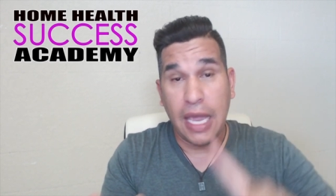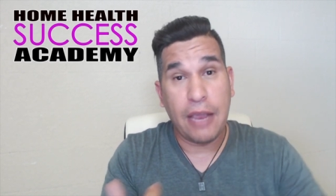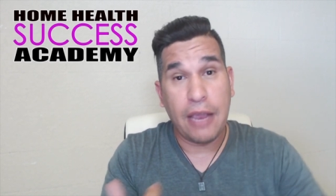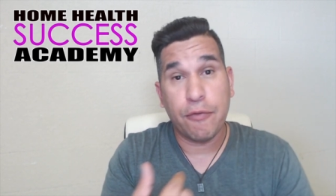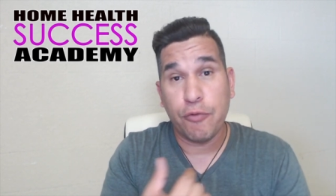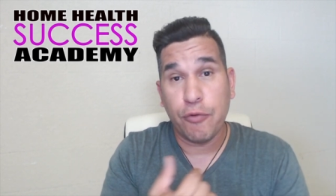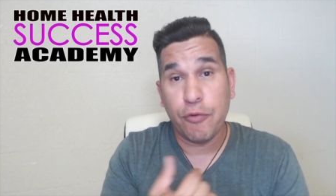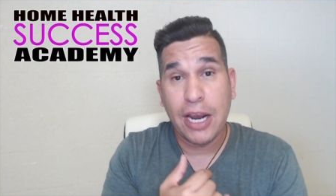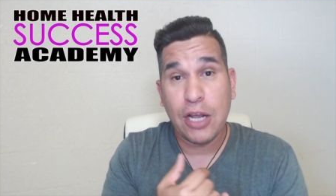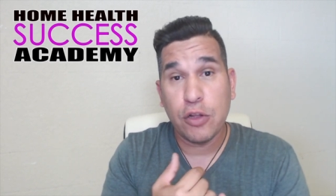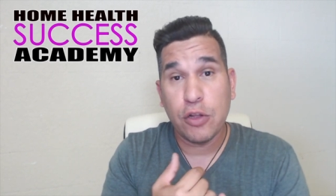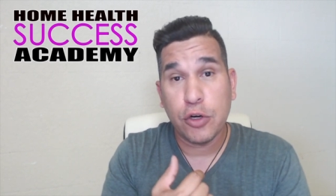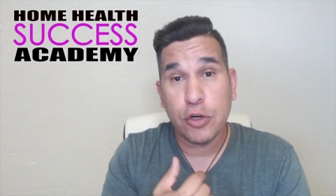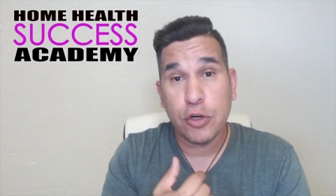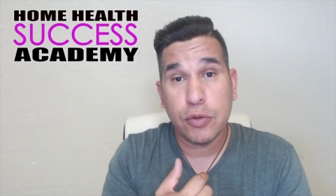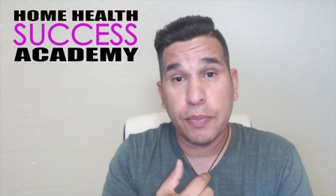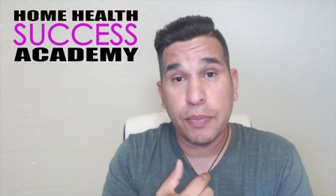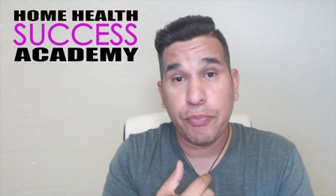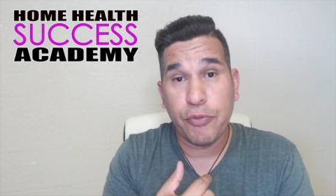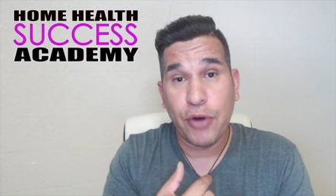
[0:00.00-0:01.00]
regular
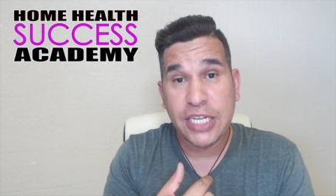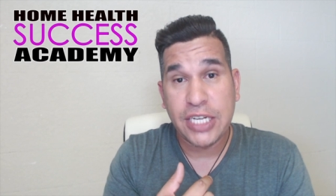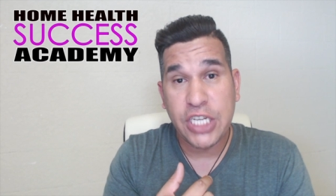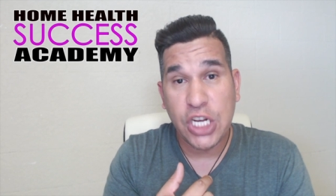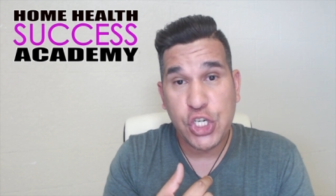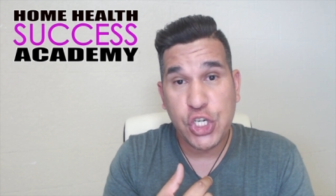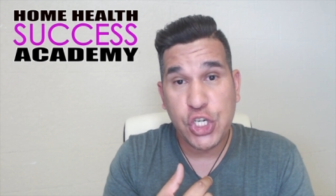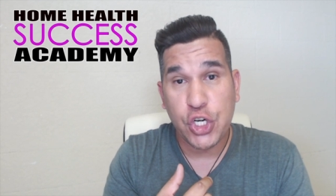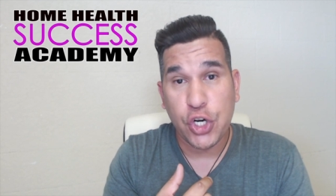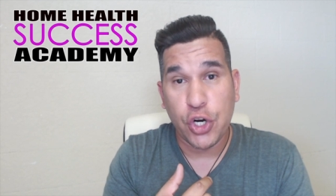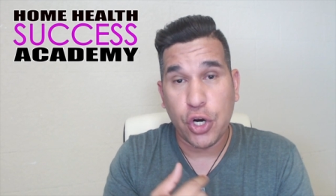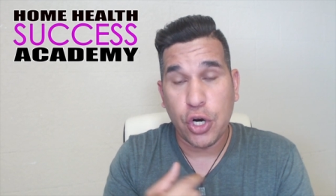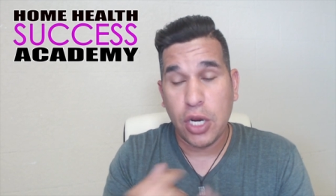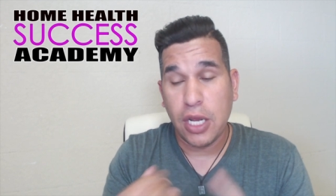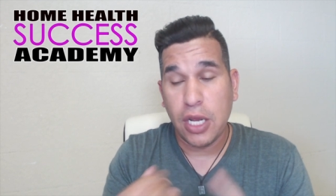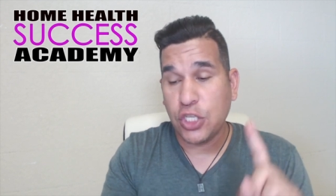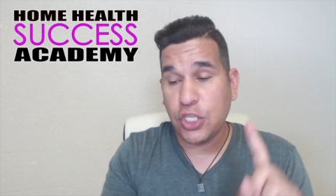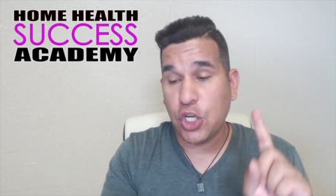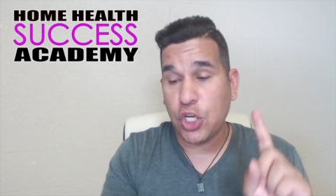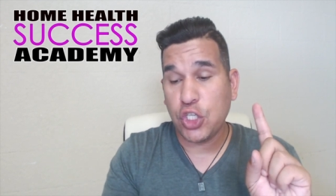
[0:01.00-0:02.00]
practitioner.
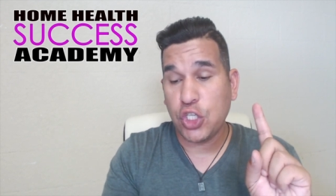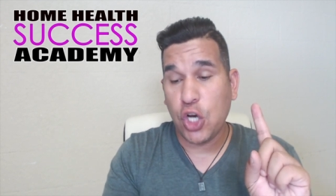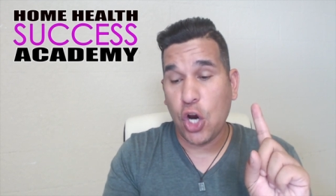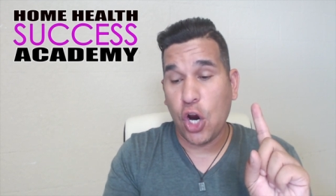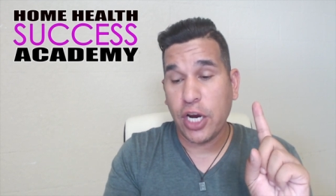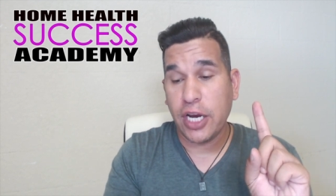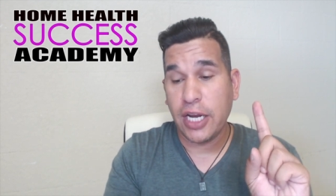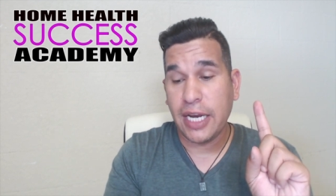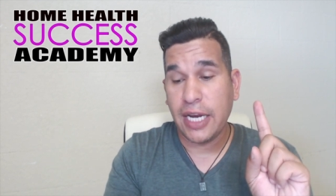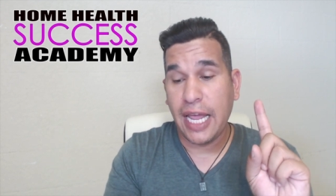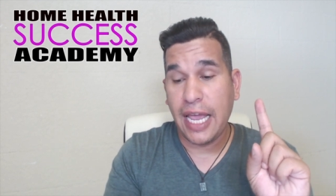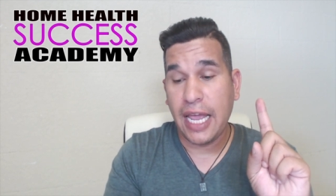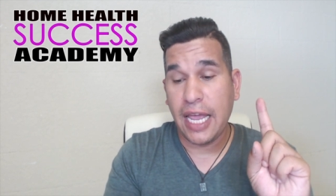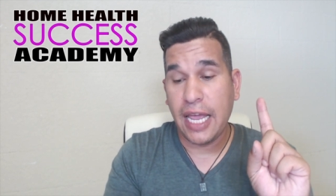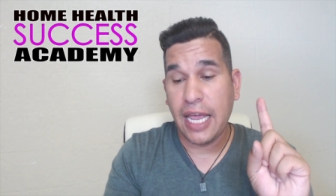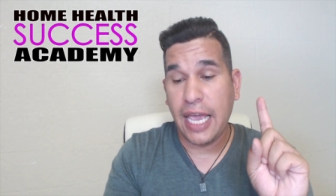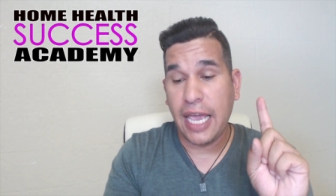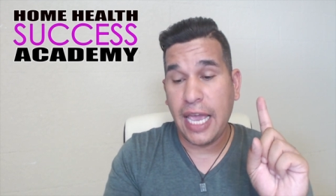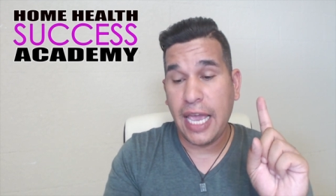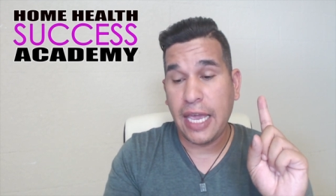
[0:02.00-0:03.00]
It's gonna target
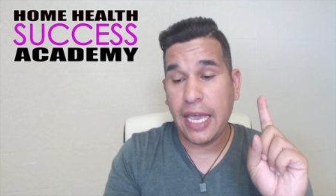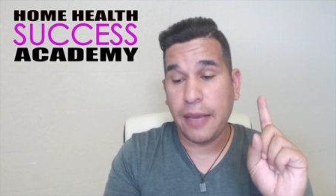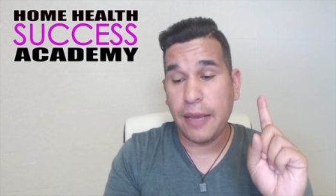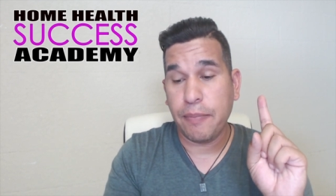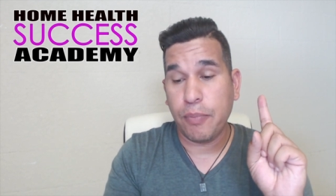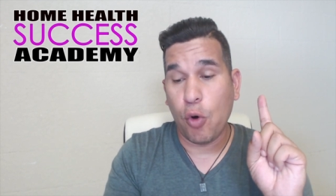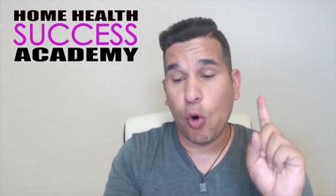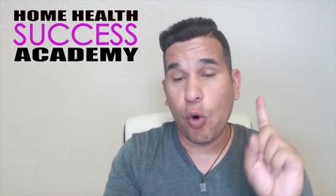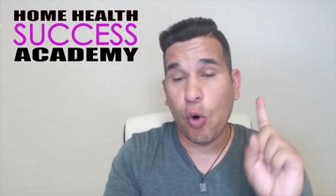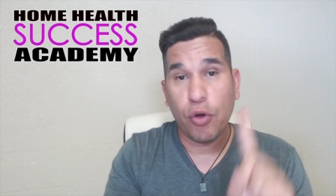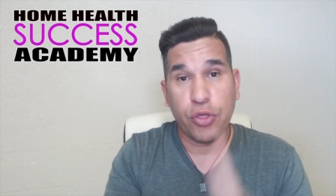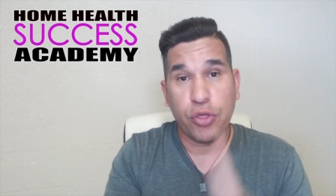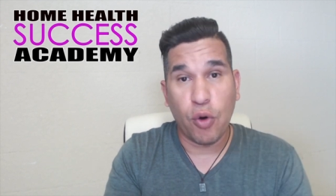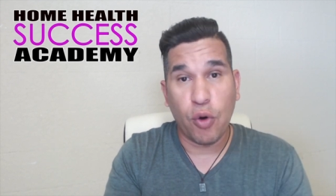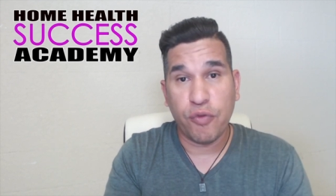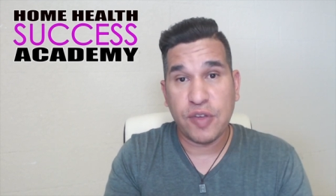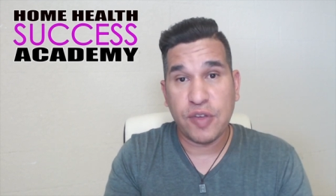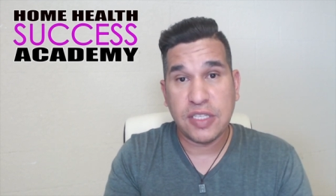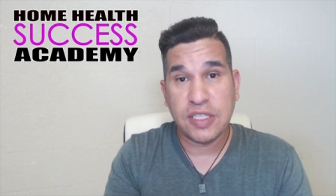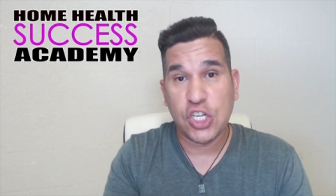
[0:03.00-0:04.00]
a
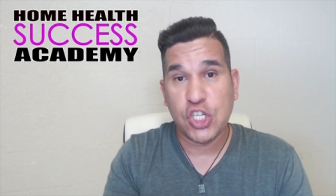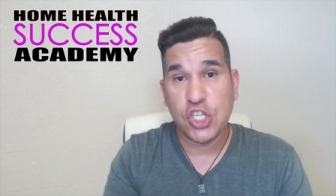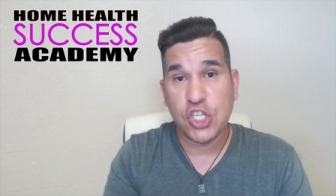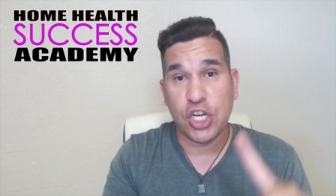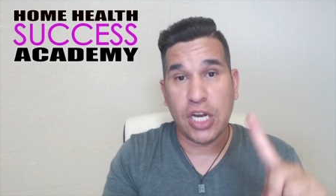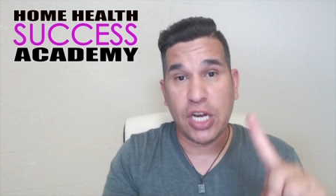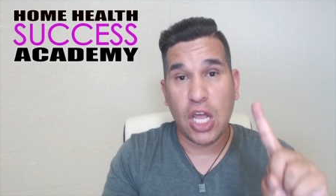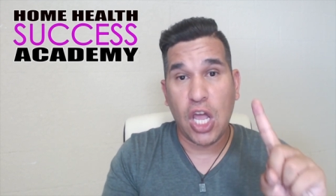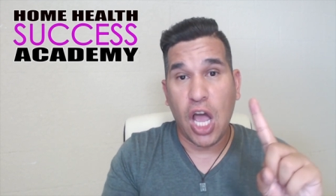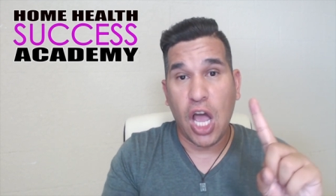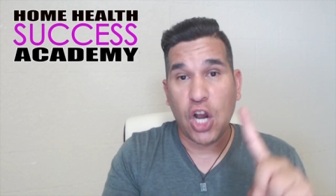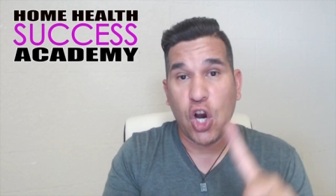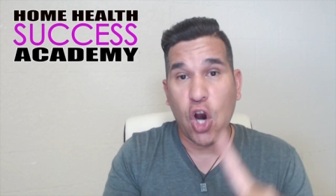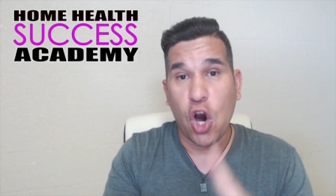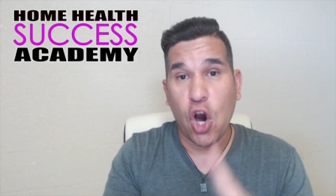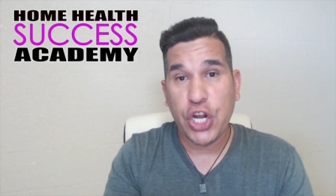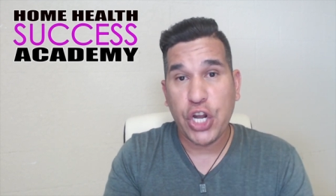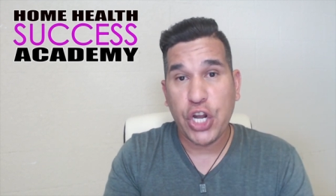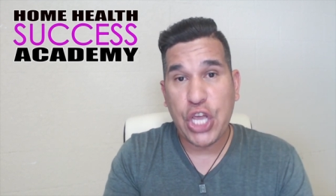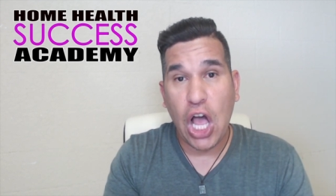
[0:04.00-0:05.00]
ortho physician, a
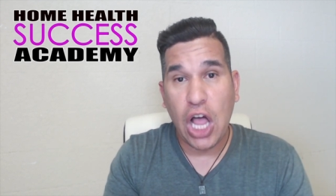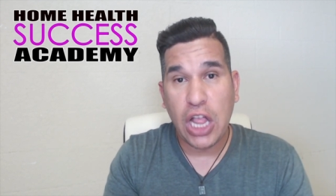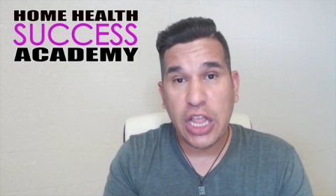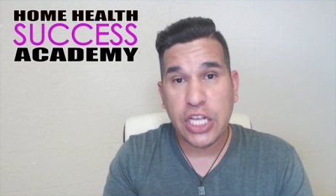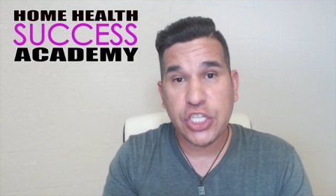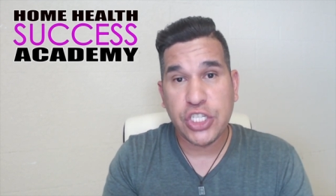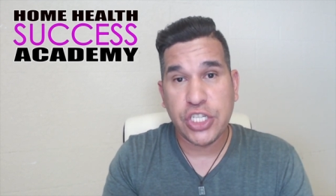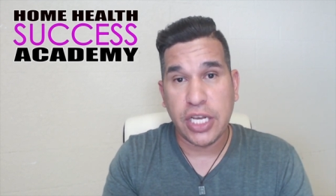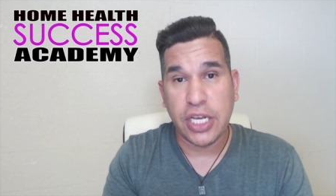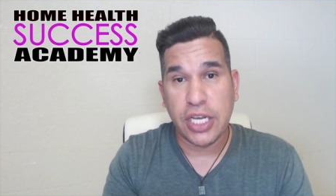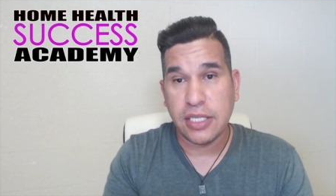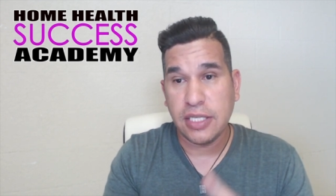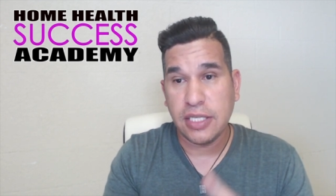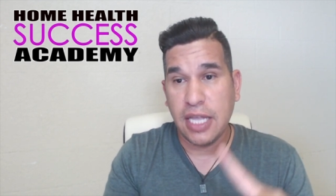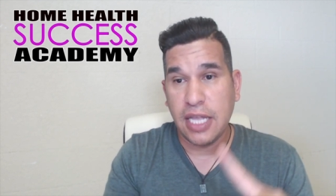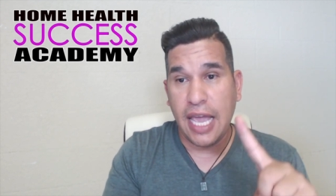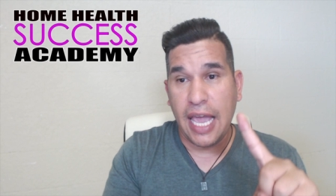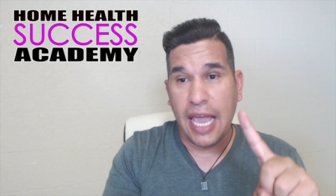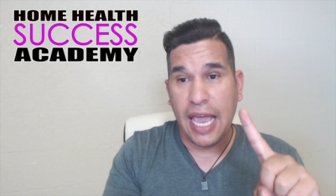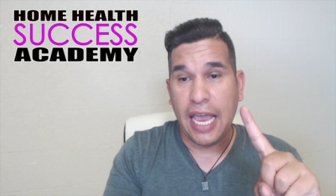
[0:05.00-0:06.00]

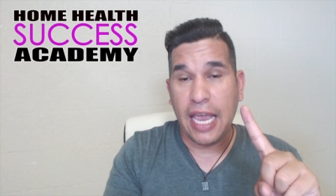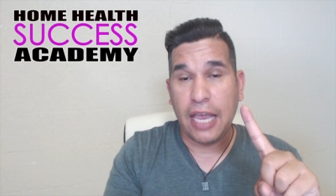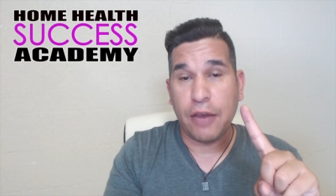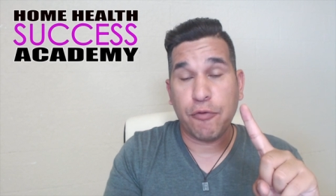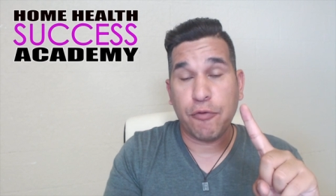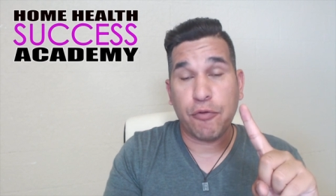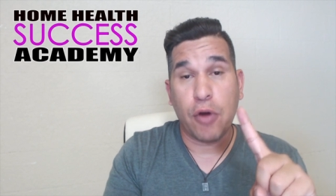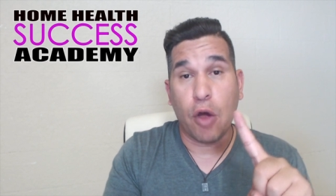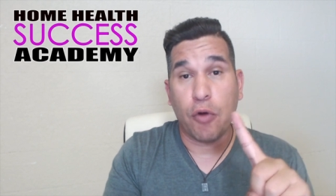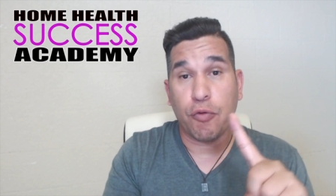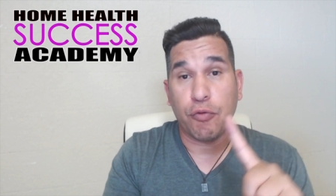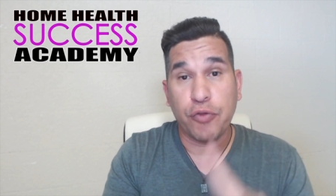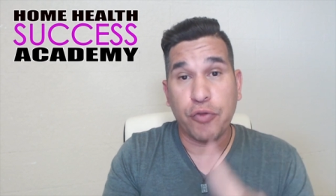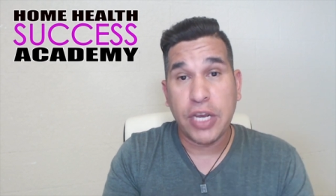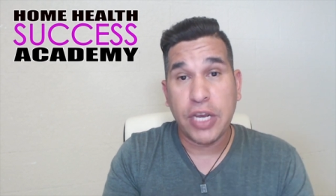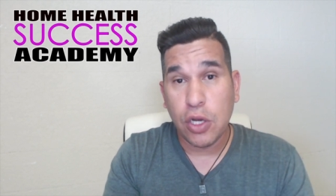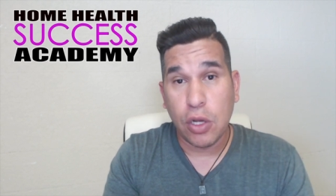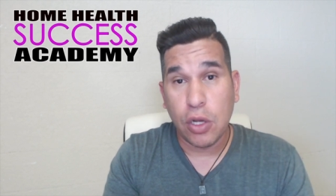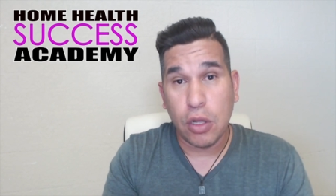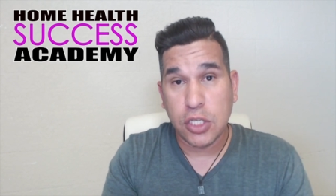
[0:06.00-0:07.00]
cardiologist, a
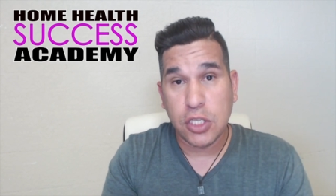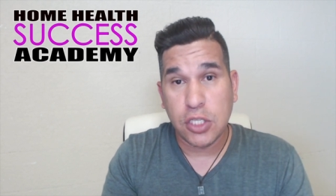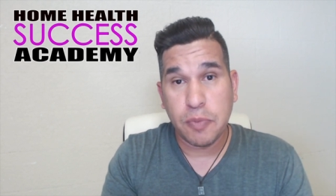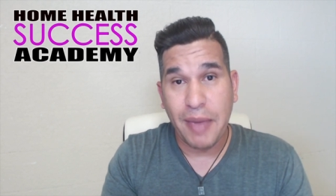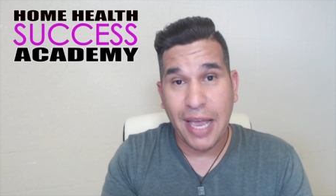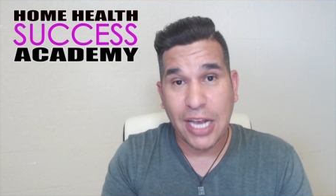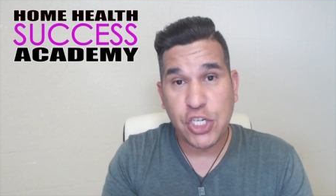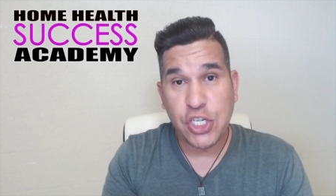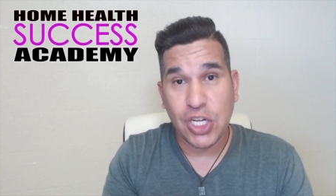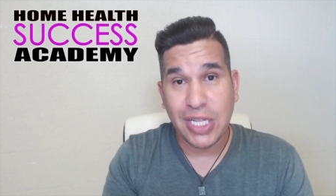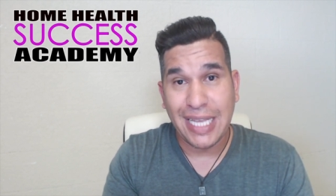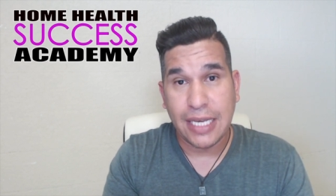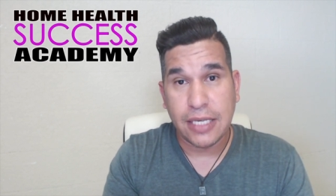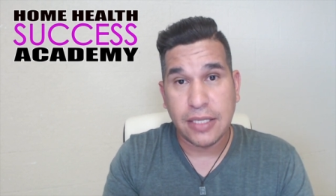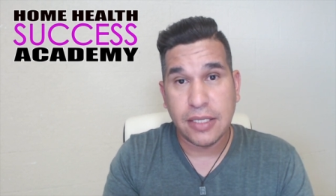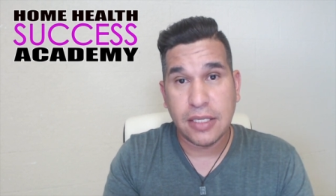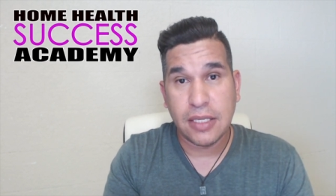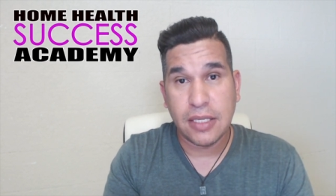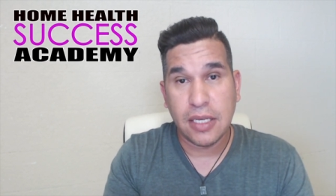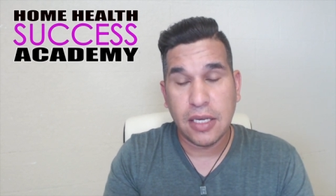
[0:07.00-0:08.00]
renal
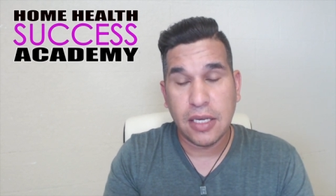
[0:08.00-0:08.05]
specialist.